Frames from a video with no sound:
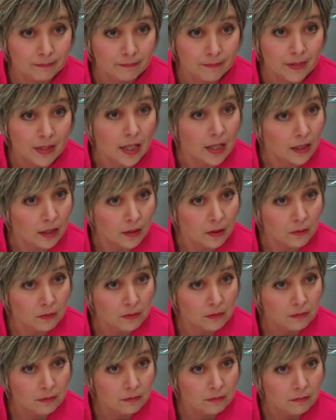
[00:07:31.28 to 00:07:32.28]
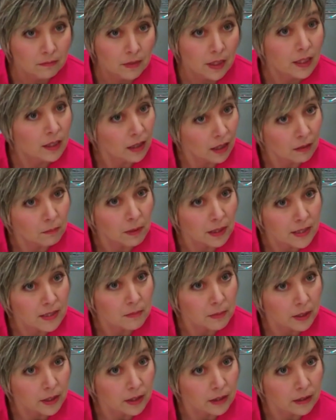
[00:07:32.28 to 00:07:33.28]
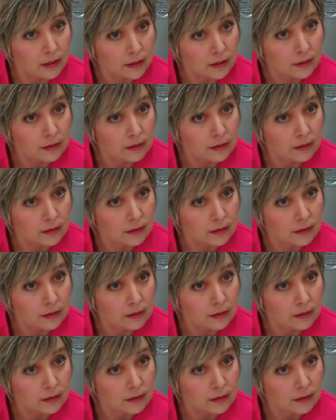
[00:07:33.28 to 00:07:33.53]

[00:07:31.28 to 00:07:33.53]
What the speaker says: Thank you, and God bless America.